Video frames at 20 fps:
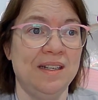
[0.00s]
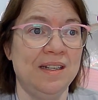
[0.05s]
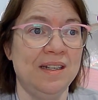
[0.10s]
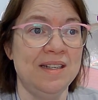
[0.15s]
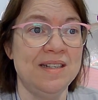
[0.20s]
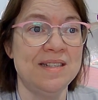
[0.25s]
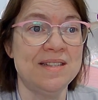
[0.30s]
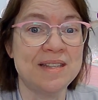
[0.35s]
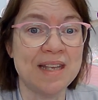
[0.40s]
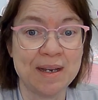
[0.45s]

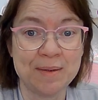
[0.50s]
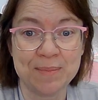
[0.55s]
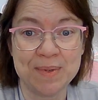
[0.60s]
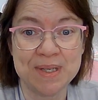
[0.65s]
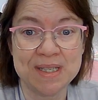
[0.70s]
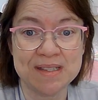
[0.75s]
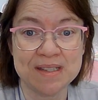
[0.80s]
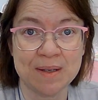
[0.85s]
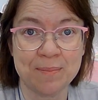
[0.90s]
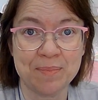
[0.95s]
sent me
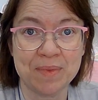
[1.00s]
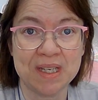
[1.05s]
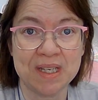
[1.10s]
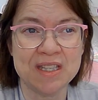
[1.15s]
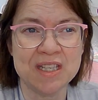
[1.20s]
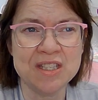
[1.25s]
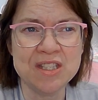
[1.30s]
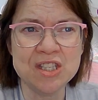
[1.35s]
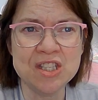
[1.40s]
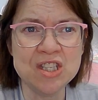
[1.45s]
something.
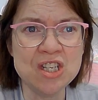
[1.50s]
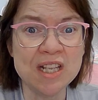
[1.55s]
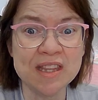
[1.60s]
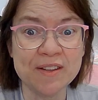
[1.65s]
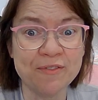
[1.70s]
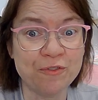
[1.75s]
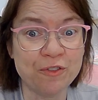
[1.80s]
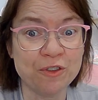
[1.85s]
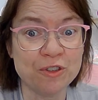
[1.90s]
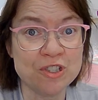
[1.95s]
This is not the
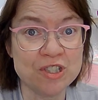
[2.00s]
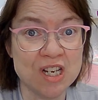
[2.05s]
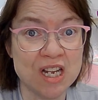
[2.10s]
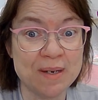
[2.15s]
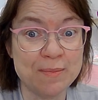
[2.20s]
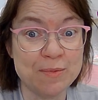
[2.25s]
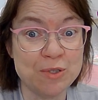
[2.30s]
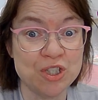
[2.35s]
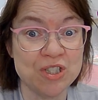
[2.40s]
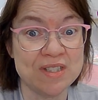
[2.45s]
first
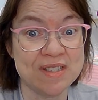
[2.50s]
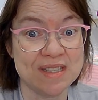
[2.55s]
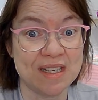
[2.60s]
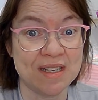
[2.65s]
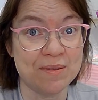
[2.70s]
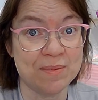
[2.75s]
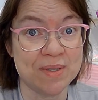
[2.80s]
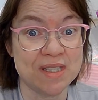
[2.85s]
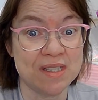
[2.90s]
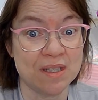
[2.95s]
time she
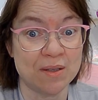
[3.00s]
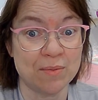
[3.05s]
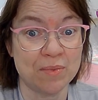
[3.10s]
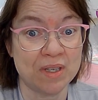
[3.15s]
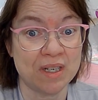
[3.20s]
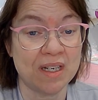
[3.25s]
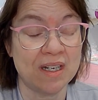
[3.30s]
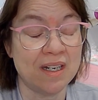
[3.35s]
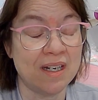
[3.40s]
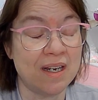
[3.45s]
sent me something,
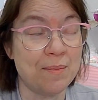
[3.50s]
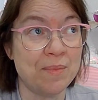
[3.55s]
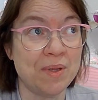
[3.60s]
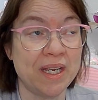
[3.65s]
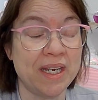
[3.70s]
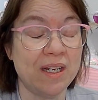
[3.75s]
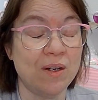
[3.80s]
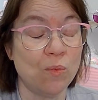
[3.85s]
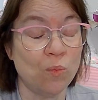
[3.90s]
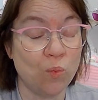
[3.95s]
and I'm
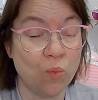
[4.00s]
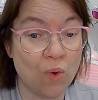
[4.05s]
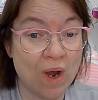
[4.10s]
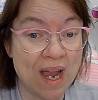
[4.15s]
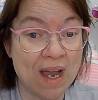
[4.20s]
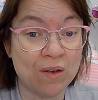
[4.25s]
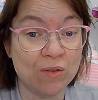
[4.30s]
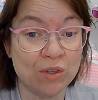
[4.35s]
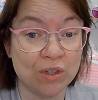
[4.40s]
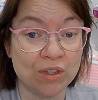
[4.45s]
like,
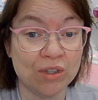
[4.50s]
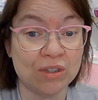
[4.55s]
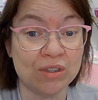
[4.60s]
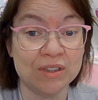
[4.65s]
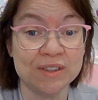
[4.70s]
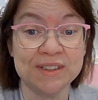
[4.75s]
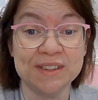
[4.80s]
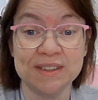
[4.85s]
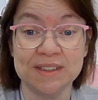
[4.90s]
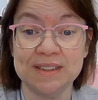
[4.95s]
wow,
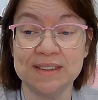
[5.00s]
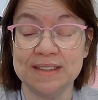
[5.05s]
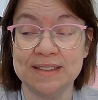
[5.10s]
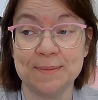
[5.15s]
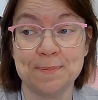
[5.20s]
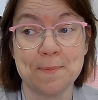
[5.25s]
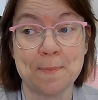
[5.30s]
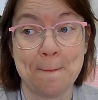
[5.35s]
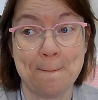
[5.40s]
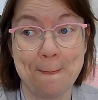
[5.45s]
girl,
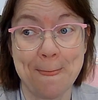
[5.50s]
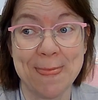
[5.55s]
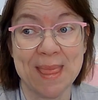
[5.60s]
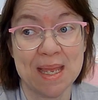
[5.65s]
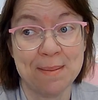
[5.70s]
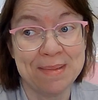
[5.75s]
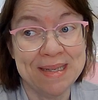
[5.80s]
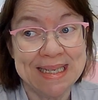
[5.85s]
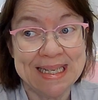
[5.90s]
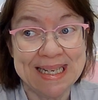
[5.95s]

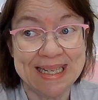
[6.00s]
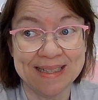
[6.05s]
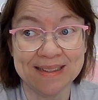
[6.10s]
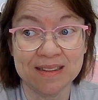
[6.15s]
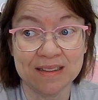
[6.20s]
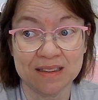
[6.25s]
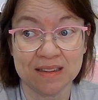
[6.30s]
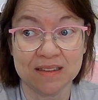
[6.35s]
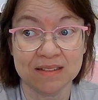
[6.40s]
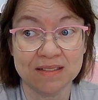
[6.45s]
I'm in
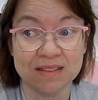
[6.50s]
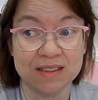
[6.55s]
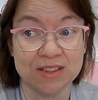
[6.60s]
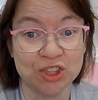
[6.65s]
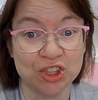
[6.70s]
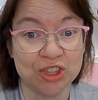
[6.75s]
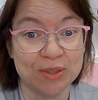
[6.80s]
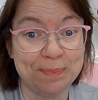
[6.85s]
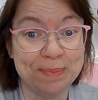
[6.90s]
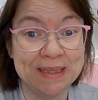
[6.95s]
Canada.
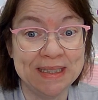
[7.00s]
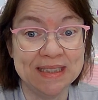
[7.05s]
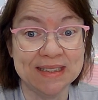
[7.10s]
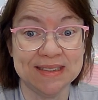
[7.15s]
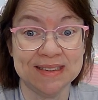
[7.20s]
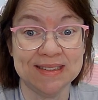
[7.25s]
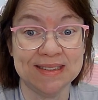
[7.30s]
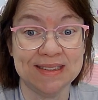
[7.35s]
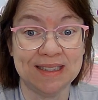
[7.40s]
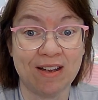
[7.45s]
Shipping
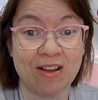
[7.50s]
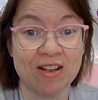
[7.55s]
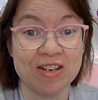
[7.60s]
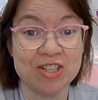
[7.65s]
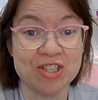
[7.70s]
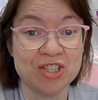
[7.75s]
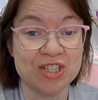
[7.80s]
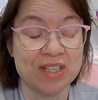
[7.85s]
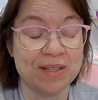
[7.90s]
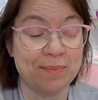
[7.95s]
is not
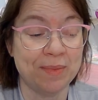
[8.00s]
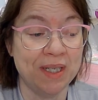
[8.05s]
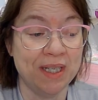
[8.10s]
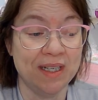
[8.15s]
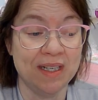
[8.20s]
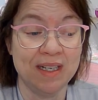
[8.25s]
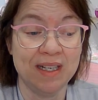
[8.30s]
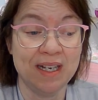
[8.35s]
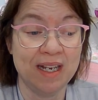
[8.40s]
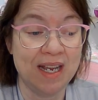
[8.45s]
cheap,
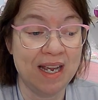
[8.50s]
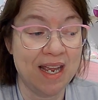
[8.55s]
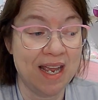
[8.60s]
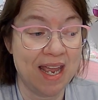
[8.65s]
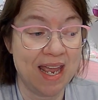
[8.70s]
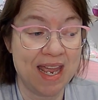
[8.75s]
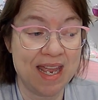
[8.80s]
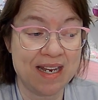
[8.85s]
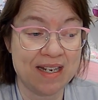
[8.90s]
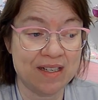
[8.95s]

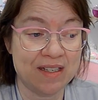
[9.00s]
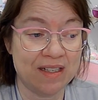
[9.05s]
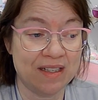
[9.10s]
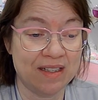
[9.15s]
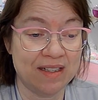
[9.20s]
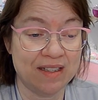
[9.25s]
and